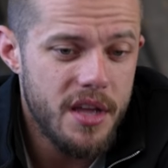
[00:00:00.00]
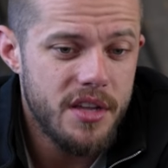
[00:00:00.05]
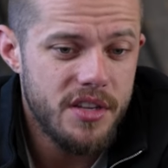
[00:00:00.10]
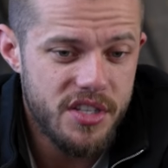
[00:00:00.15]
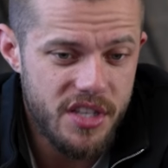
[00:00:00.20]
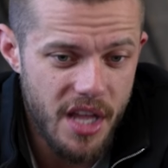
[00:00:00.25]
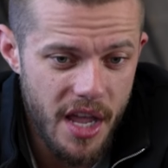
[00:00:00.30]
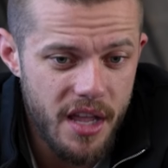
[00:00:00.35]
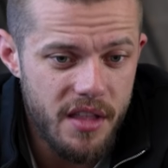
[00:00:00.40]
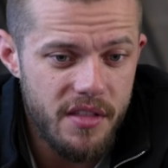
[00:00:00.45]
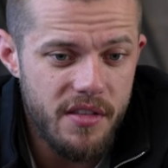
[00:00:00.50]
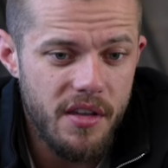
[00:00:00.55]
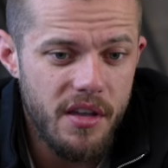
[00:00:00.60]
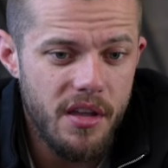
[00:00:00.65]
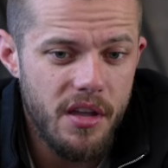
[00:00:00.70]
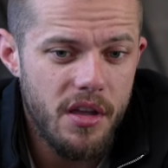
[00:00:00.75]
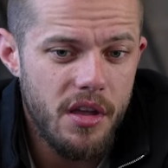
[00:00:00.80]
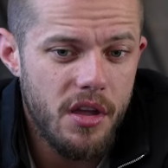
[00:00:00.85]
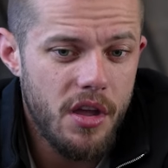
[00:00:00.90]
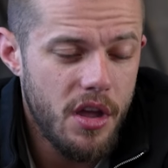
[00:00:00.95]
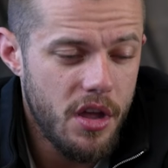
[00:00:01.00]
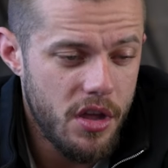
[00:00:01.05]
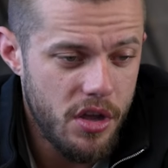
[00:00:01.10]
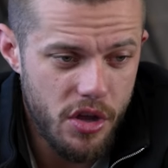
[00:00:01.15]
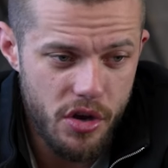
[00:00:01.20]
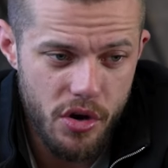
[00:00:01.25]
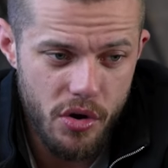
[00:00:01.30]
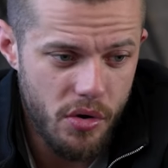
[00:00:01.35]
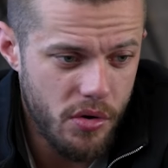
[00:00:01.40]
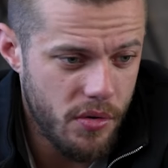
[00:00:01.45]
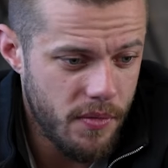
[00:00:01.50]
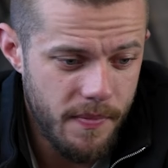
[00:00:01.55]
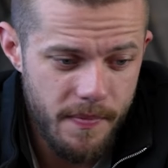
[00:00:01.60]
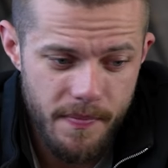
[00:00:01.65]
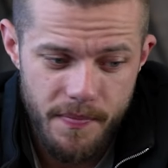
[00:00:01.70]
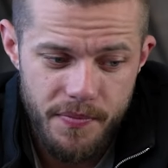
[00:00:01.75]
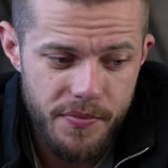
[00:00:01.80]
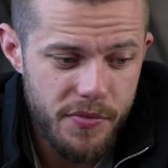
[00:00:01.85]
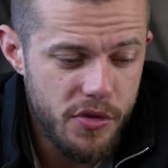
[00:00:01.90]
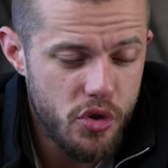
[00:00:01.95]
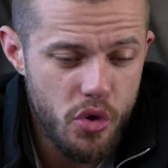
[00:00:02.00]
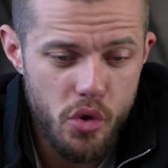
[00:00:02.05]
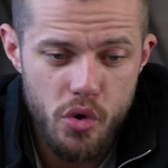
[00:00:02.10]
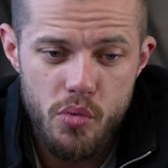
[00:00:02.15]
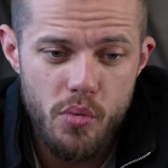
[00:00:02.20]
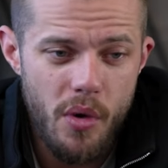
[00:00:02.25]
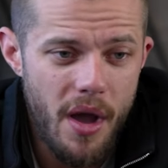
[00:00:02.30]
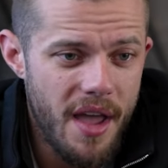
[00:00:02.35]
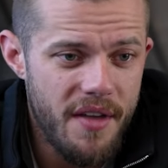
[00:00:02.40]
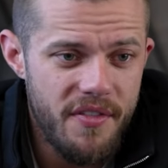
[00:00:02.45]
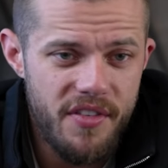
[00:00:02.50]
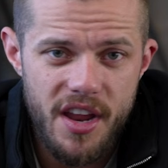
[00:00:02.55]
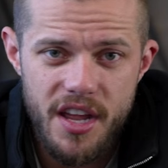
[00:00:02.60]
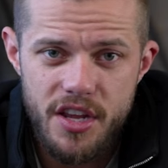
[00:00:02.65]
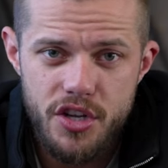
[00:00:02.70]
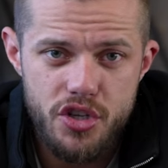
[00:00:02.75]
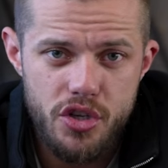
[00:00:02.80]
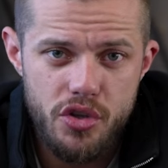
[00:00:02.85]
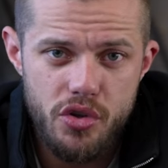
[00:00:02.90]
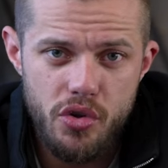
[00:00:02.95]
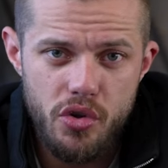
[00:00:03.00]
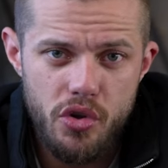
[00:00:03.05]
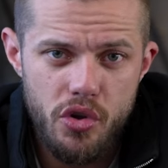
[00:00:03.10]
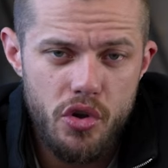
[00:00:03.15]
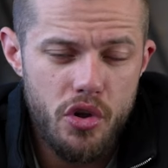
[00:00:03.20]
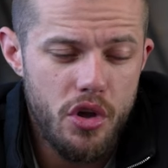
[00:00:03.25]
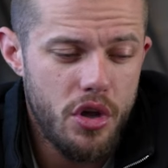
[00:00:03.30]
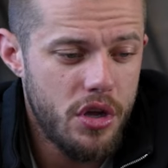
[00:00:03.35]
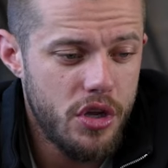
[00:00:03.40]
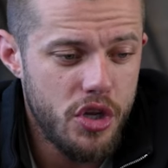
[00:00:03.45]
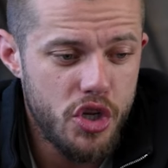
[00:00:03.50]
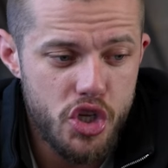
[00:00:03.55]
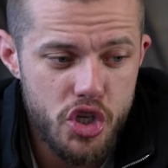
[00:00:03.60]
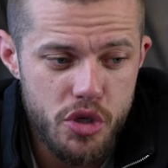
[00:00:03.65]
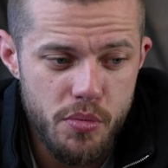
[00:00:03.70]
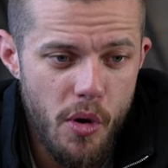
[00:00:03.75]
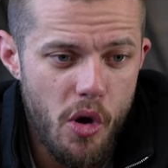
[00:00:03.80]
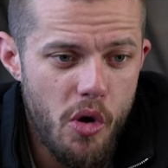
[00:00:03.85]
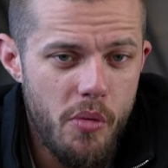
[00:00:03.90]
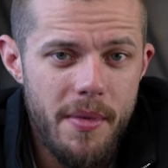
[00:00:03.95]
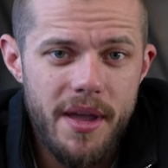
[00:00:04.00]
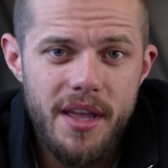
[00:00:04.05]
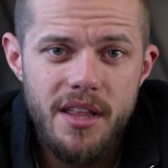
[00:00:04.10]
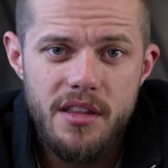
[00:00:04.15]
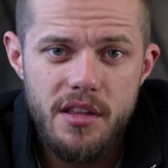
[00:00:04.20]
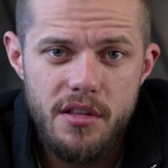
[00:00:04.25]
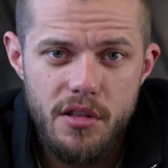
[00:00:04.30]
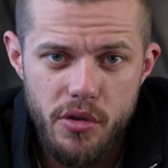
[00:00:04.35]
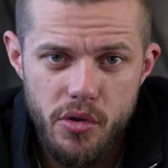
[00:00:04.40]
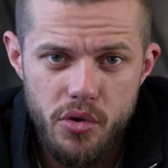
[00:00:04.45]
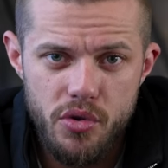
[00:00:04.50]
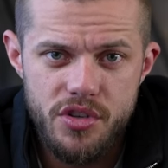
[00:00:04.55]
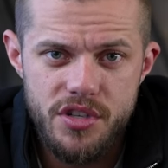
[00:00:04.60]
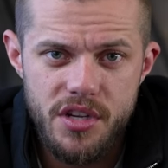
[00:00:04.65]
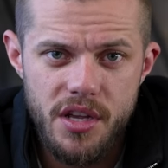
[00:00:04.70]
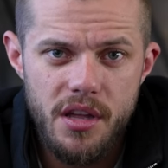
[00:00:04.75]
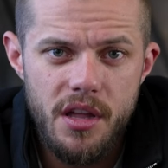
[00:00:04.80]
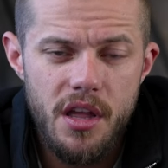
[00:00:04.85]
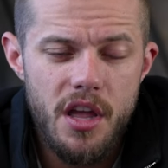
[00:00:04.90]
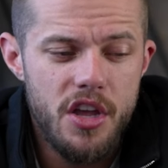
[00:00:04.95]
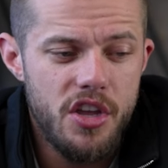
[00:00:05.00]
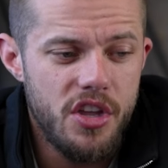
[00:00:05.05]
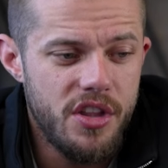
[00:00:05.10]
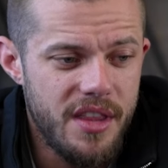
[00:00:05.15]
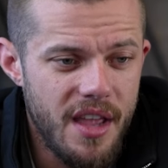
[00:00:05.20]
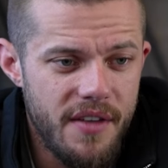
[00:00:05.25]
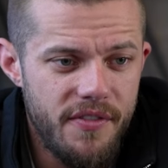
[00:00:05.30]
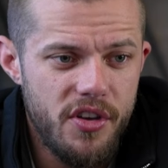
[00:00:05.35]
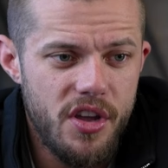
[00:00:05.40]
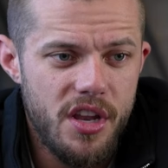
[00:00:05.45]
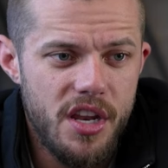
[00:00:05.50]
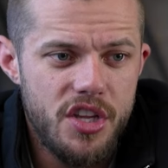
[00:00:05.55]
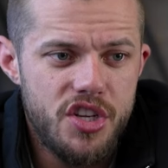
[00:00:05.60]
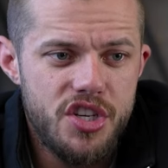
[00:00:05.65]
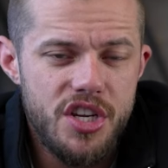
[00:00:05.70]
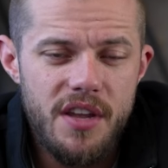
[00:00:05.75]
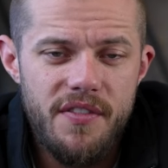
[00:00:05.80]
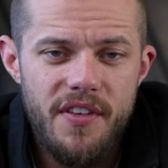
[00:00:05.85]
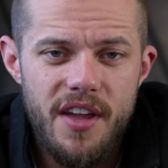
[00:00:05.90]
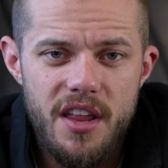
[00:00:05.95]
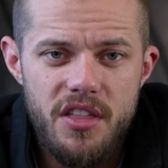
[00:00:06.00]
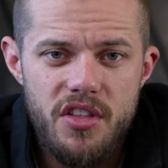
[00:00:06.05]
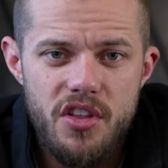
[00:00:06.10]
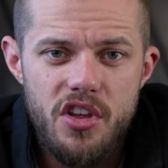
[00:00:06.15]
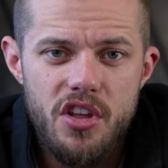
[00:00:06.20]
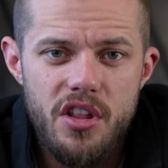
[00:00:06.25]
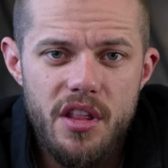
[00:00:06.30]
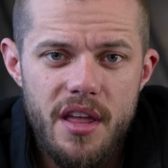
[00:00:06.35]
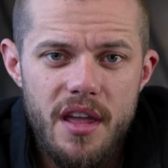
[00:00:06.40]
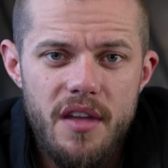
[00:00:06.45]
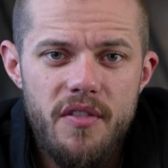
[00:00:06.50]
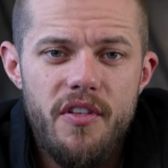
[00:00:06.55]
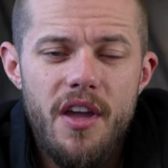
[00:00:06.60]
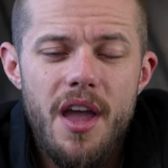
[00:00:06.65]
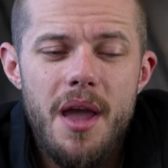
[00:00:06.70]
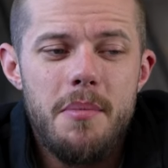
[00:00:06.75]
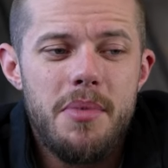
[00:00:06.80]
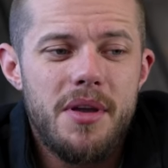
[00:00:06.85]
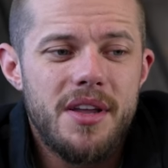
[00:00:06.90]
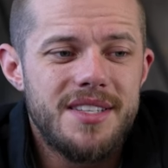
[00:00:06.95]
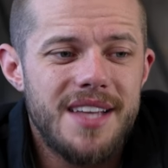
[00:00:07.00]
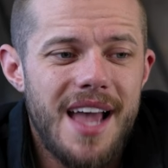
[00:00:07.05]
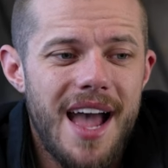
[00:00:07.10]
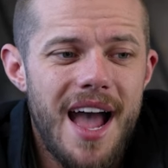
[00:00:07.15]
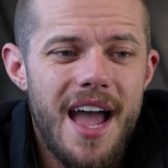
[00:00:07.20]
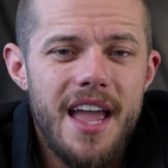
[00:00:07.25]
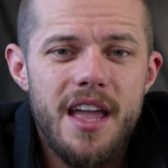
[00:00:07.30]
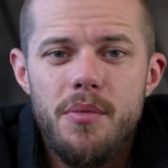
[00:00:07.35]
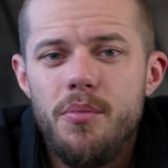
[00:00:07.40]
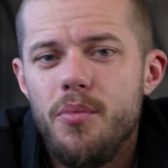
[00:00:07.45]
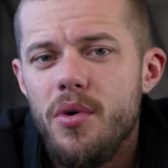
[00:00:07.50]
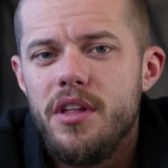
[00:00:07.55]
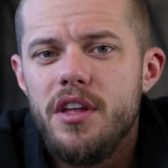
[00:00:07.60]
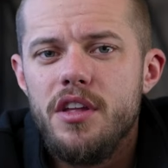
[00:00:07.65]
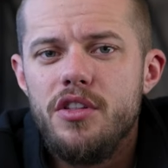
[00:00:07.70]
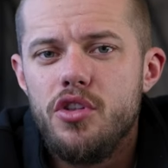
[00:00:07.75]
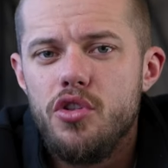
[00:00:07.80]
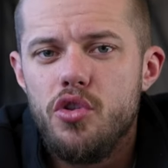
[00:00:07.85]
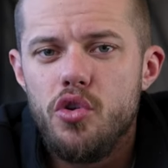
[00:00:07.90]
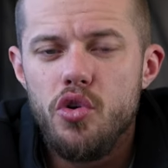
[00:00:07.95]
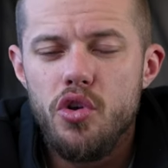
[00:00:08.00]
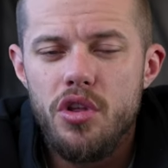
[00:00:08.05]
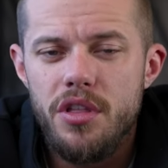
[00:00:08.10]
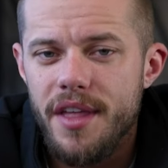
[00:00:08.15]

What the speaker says: Stick to, you know, doing whatever it is you do, you small-minded loser. You're never going to achieve anything in your life because I am willing to do